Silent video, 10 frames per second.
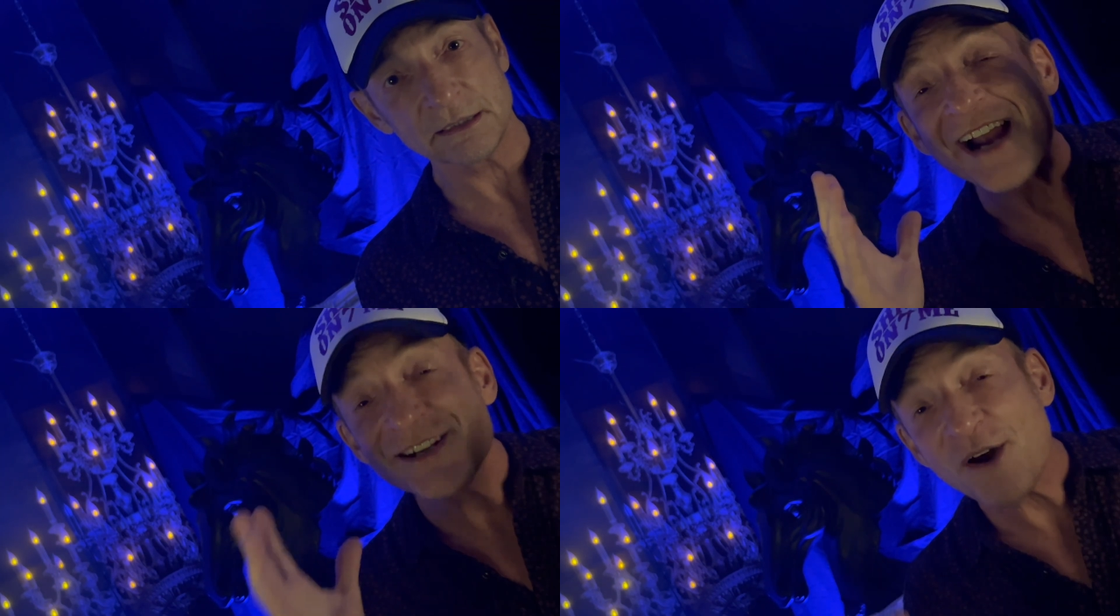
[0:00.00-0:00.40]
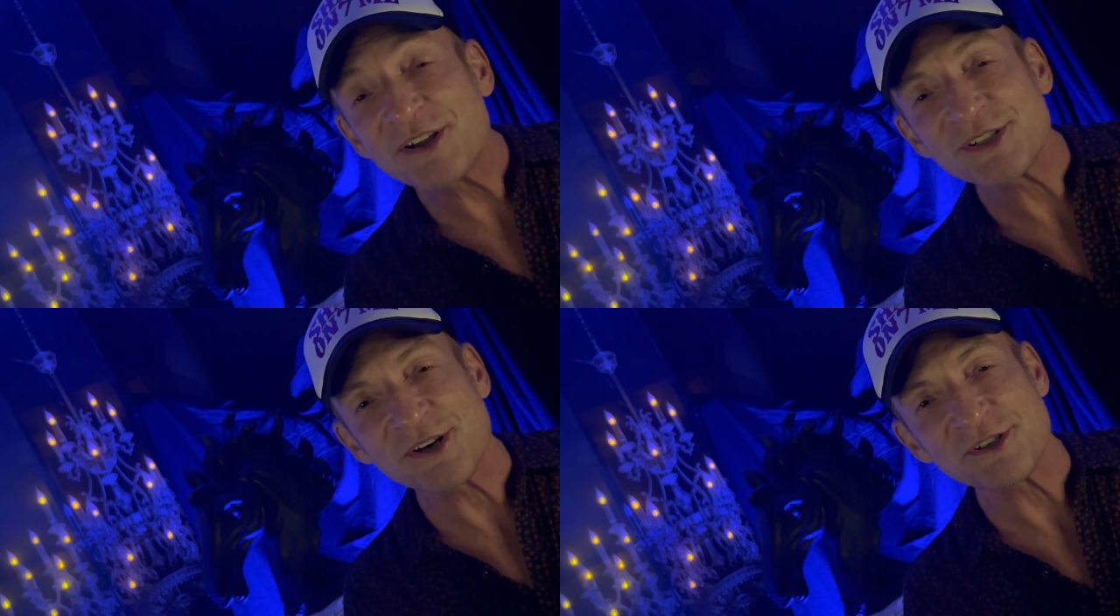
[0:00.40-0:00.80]
I know
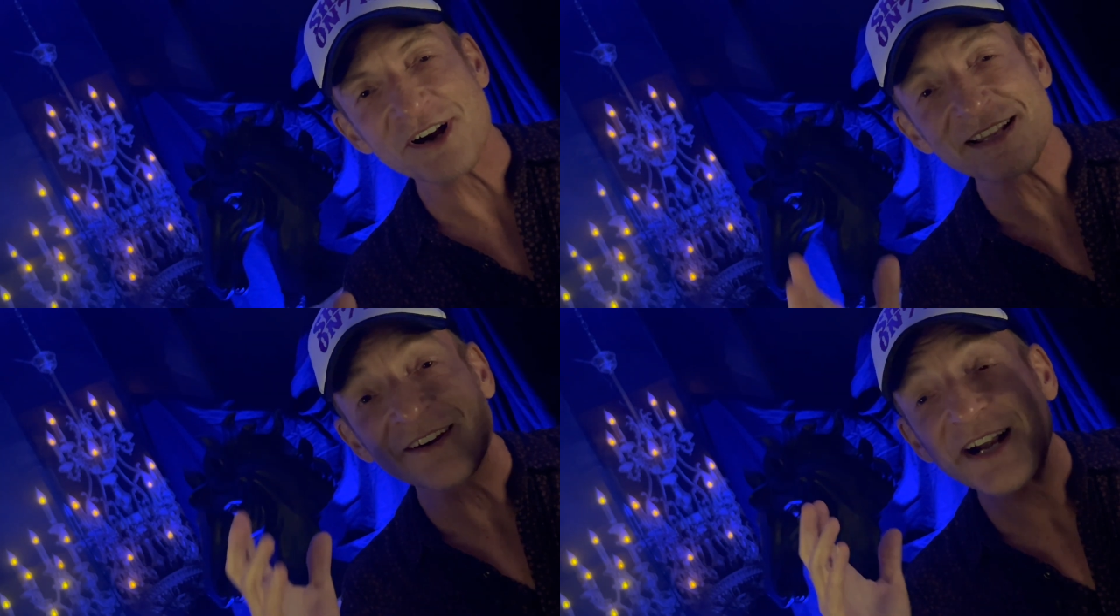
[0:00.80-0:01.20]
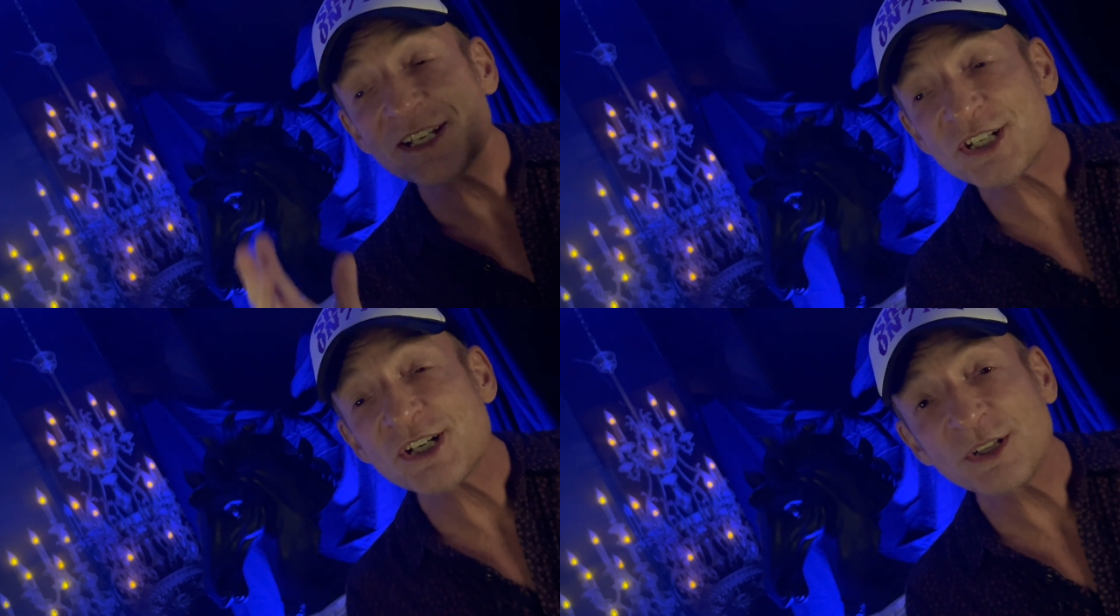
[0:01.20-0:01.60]
there's no shark in there, and I
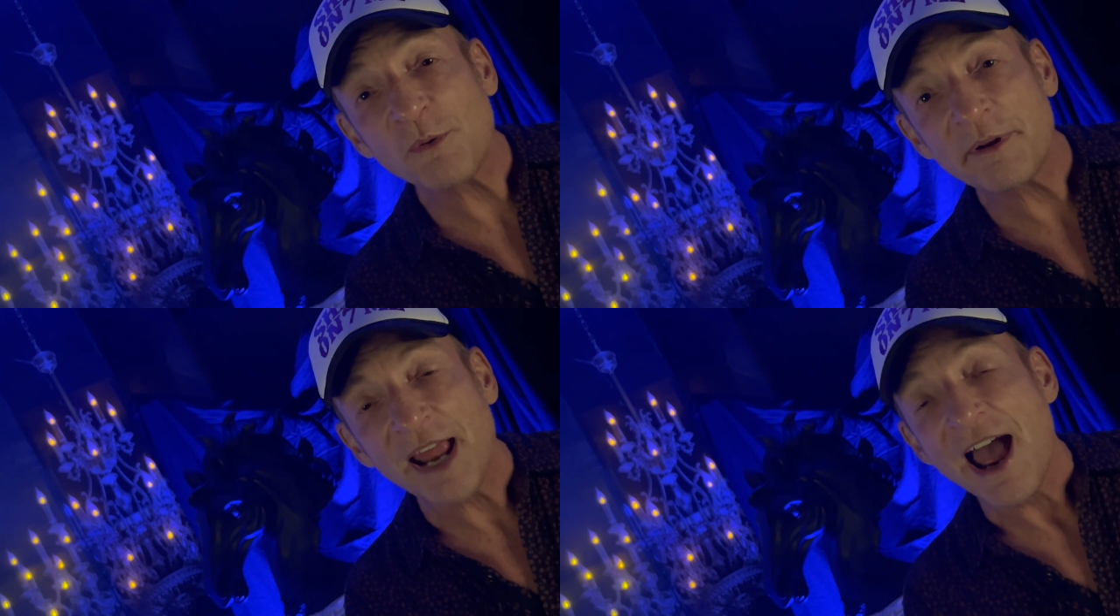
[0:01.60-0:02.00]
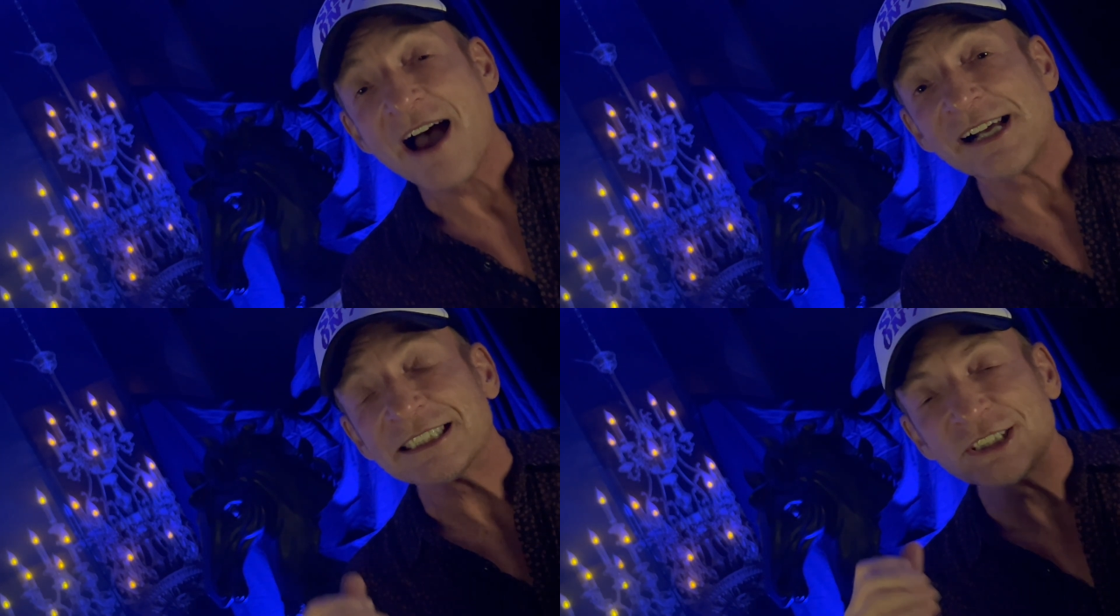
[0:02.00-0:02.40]
still
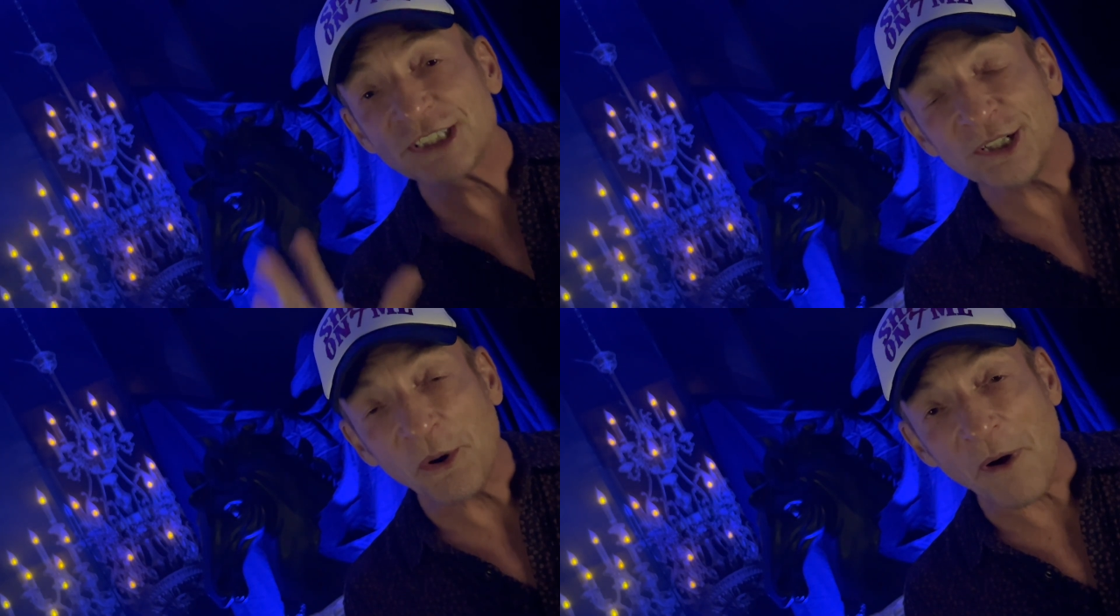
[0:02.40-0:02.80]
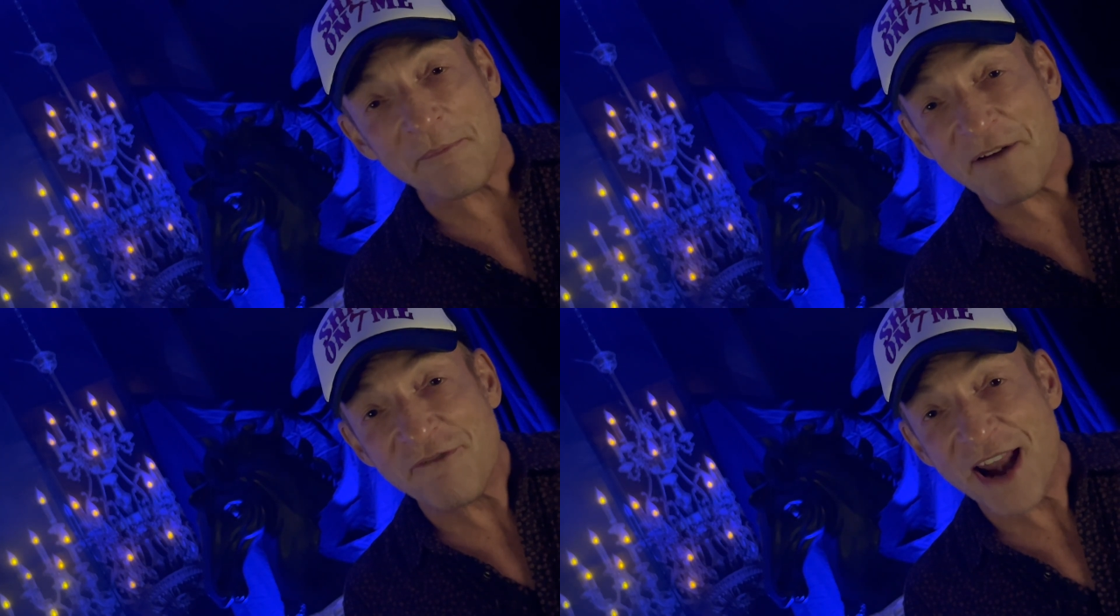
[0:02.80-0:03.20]
don't want
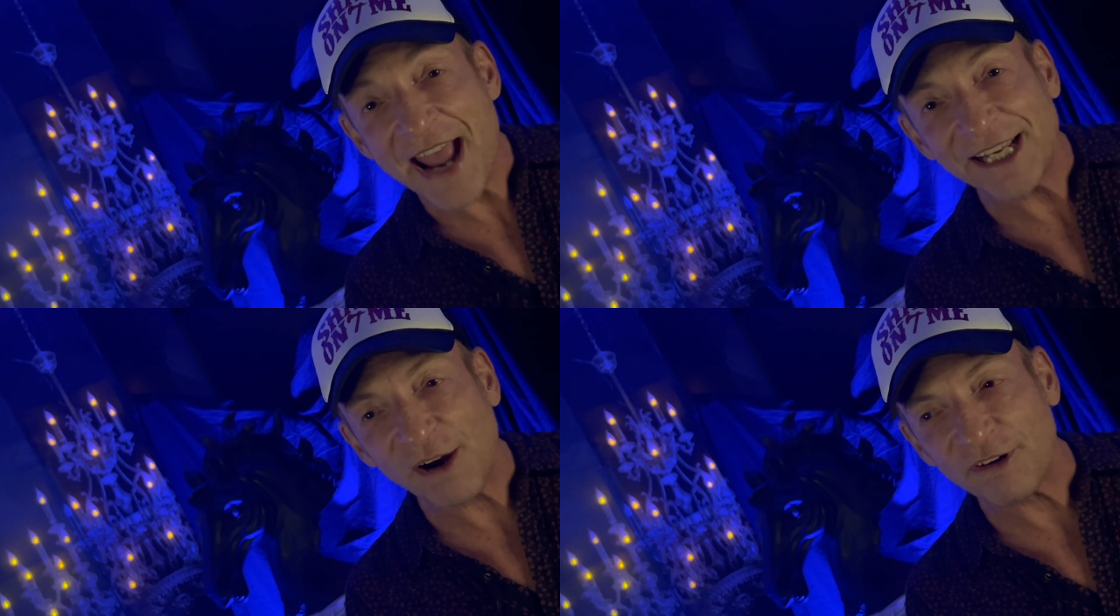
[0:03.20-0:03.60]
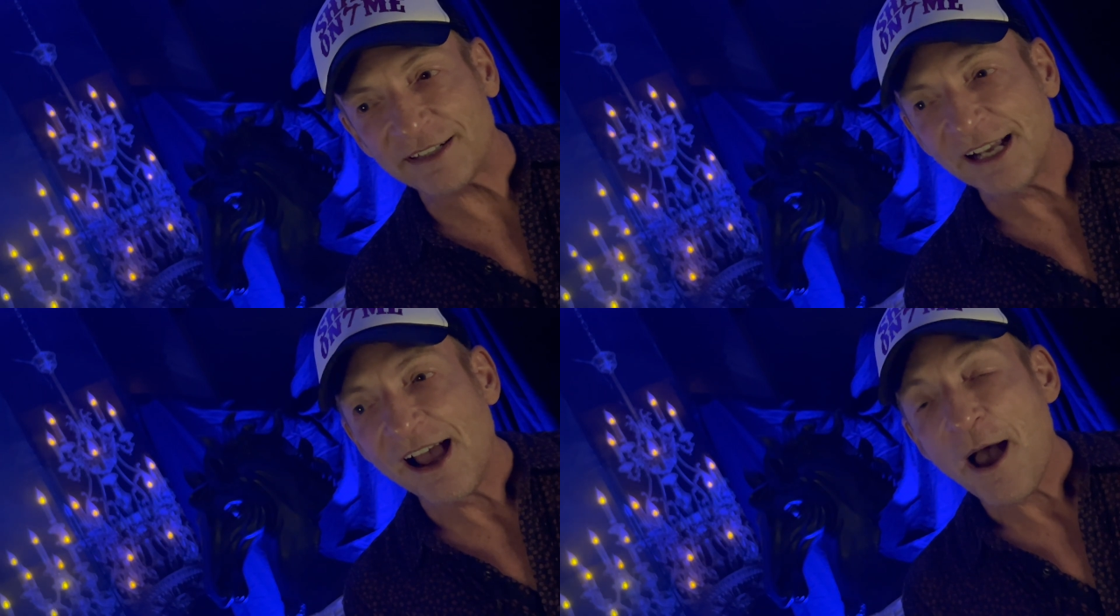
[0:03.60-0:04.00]
my foot hanging over it.